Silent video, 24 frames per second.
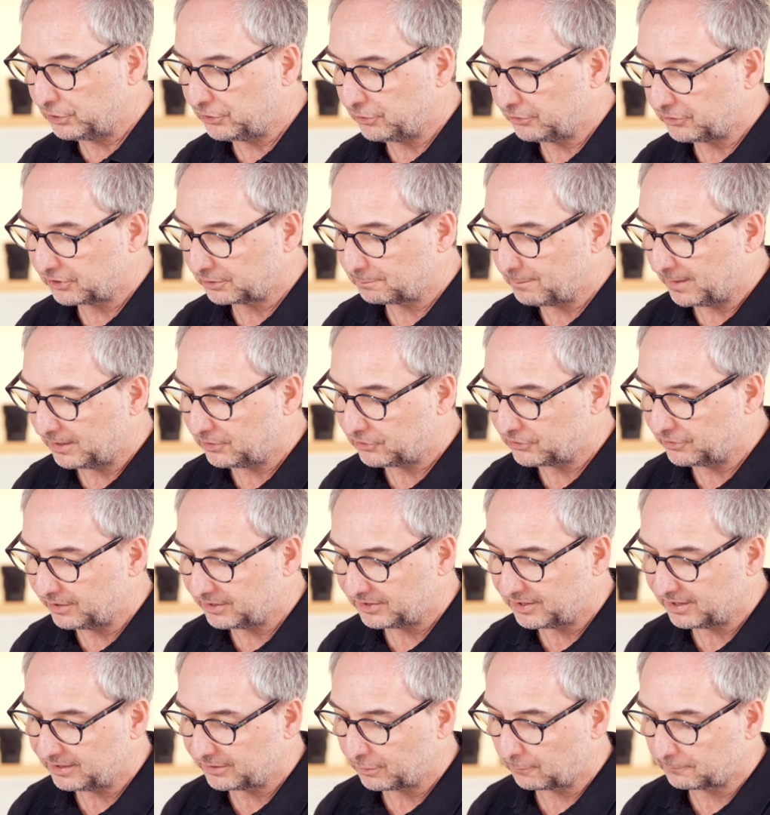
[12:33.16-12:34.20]
should just mention
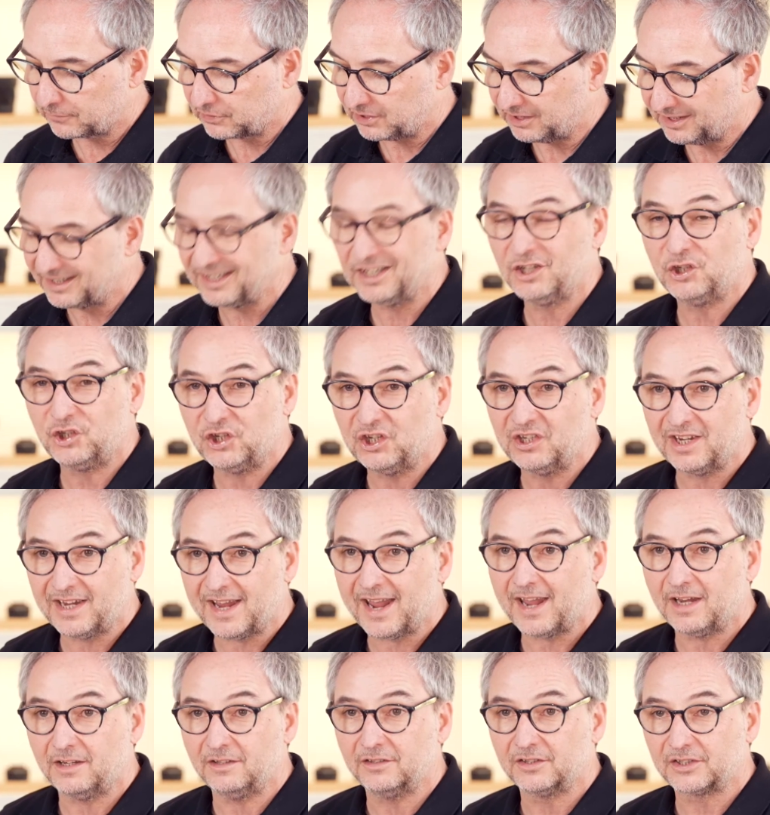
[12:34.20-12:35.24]
this is obviously
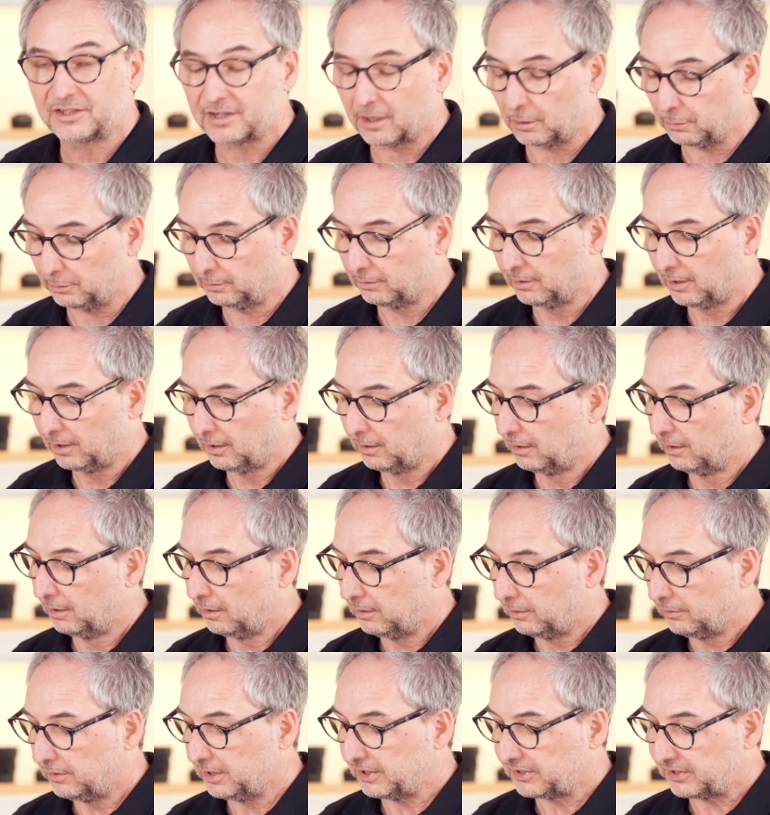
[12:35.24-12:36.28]
DGDN, so
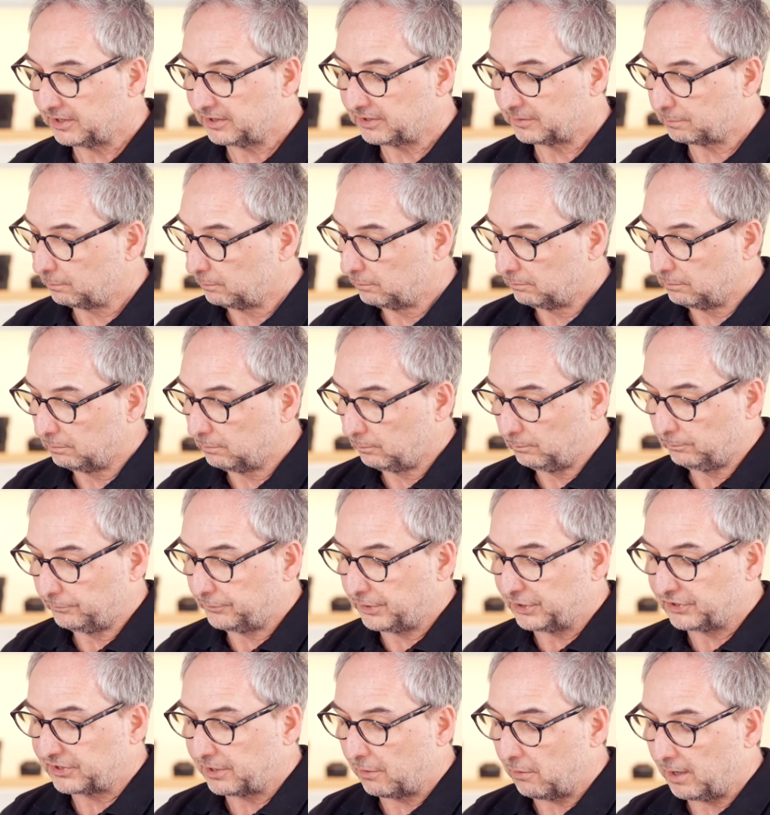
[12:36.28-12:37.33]
this is
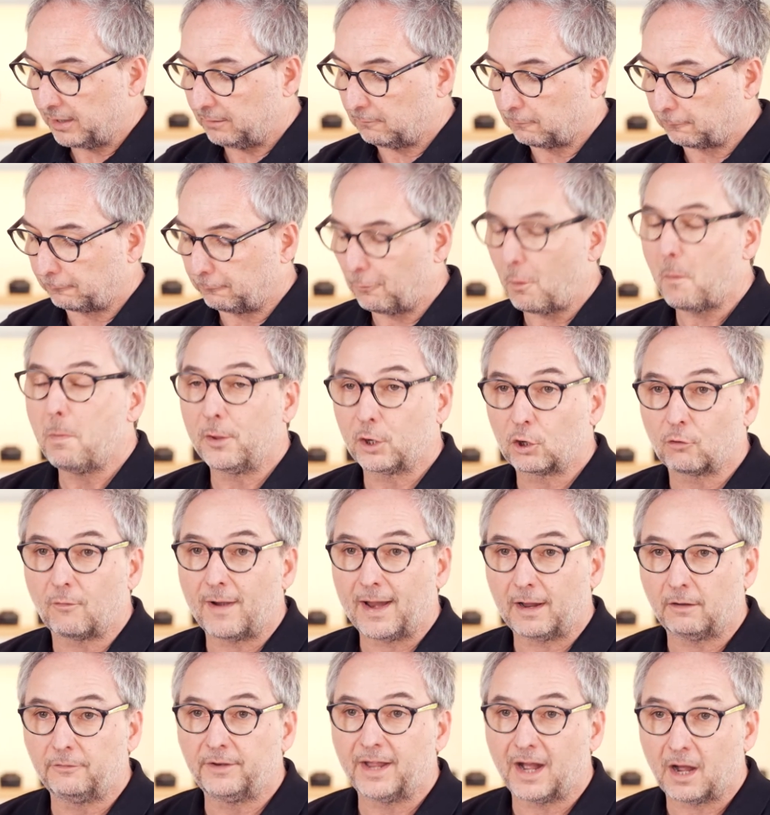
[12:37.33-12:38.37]
designed from the
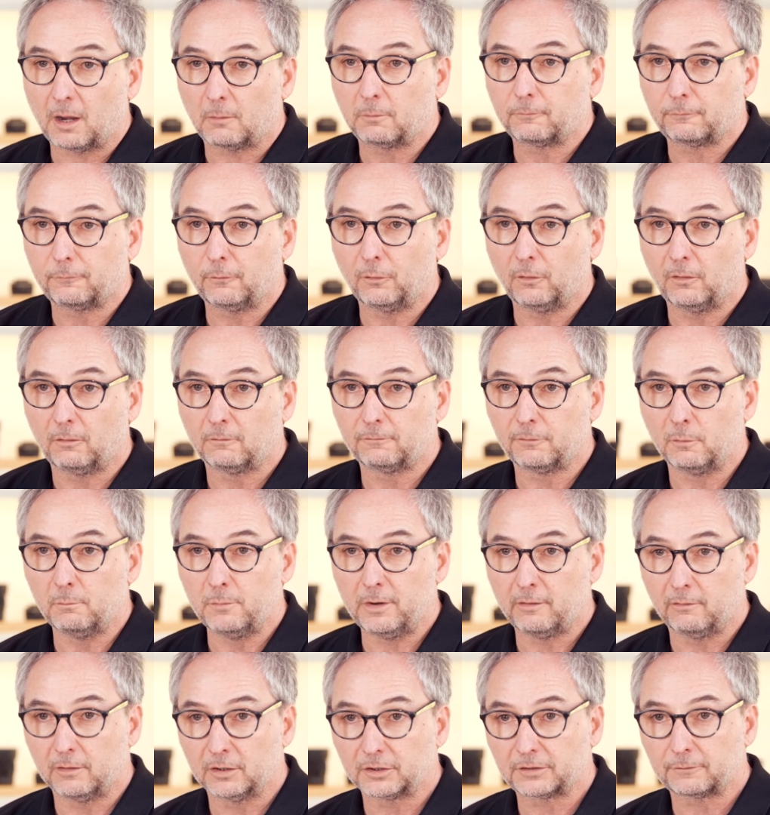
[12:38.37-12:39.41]
ground up for
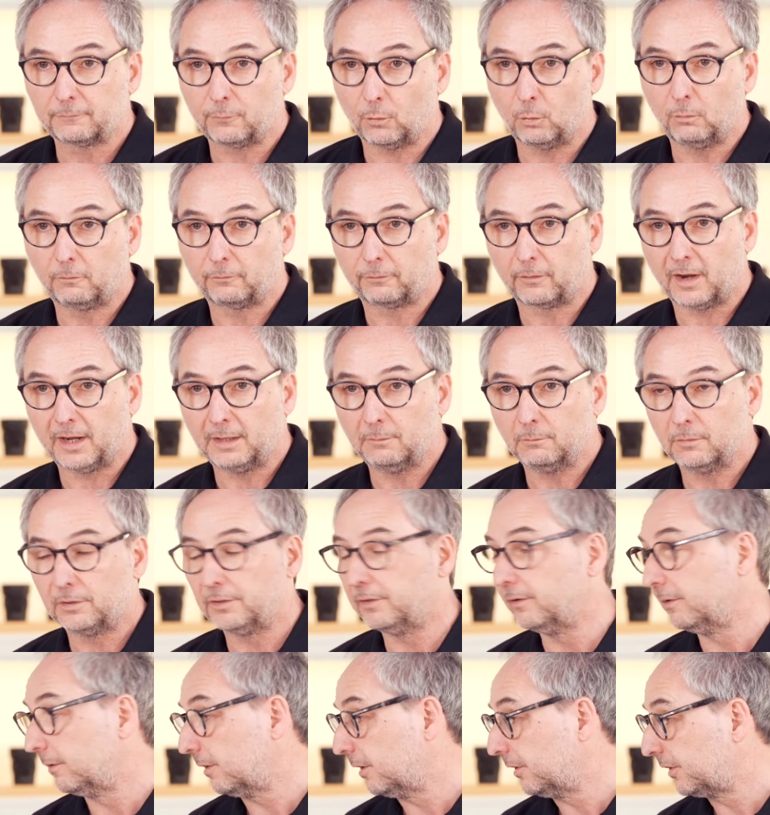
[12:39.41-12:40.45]
mirrorless full frame,
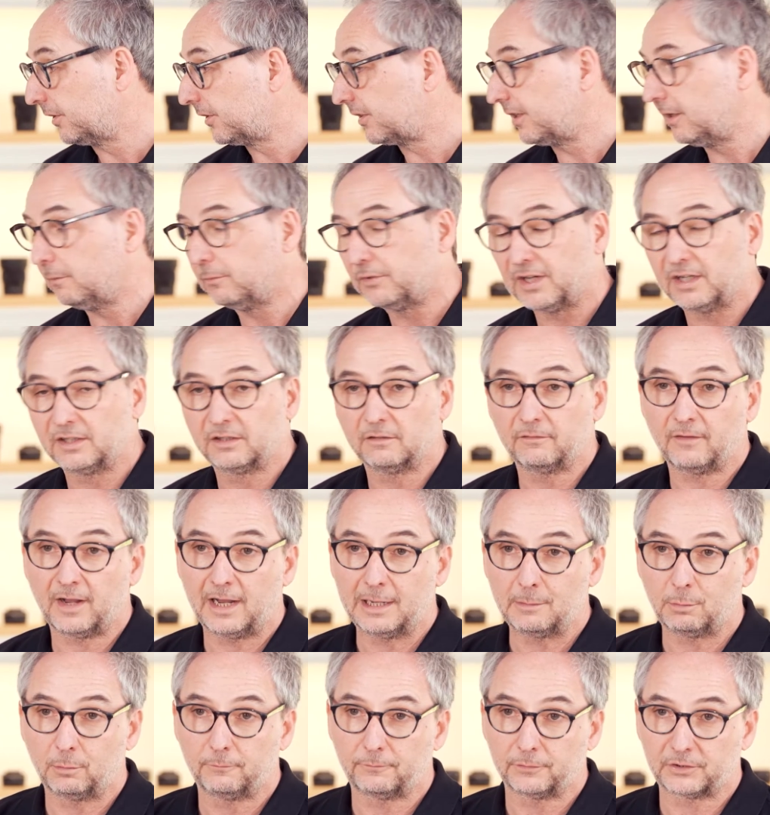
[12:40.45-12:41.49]
and as Tim says,
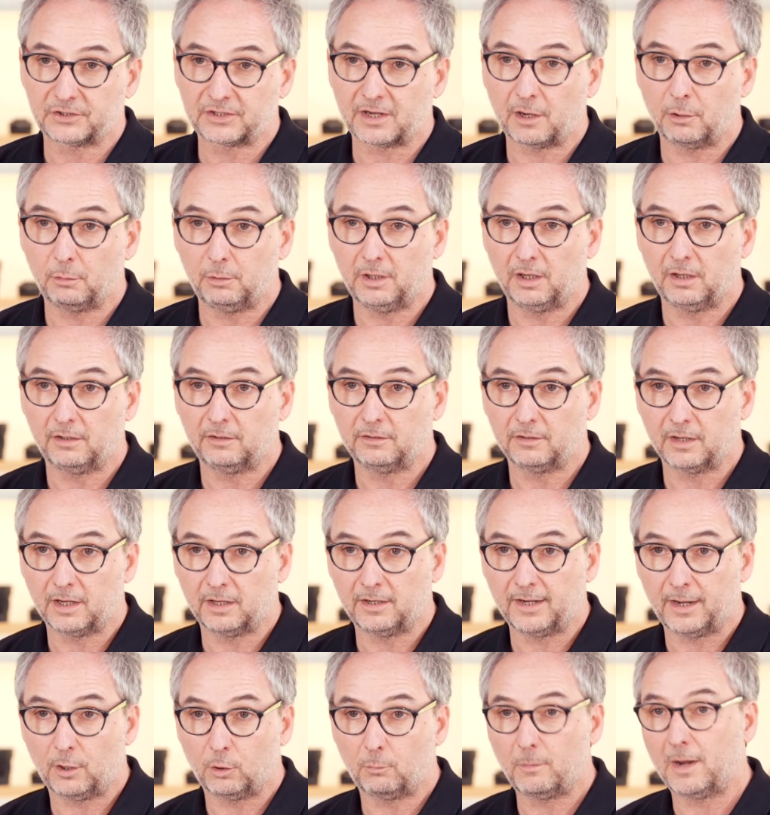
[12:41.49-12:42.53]
available for Sony and
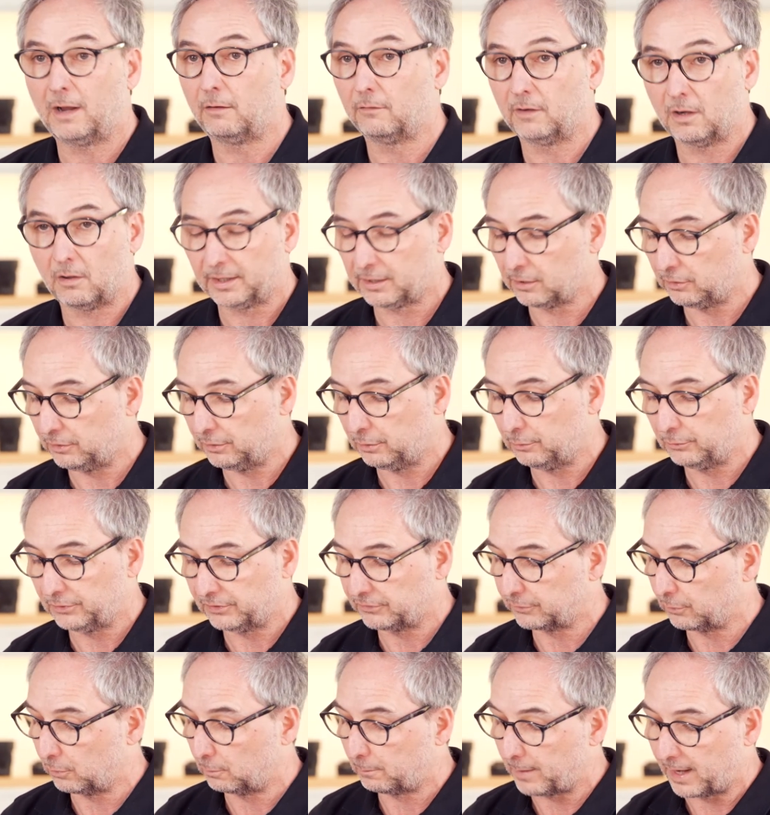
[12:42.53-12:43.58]
L-mount Leica users
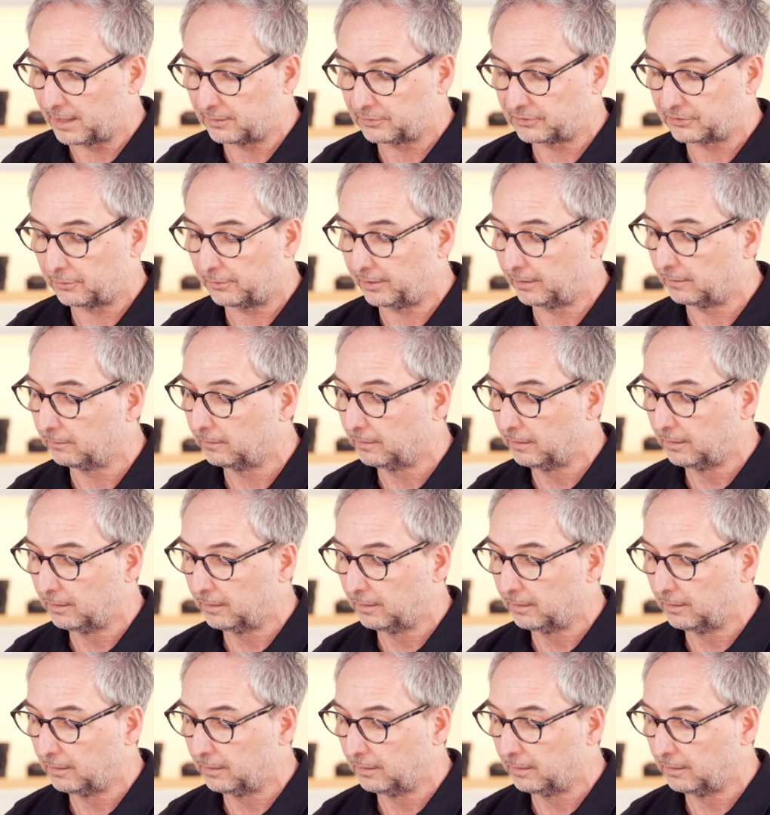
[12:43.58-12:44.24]
or Panasonic.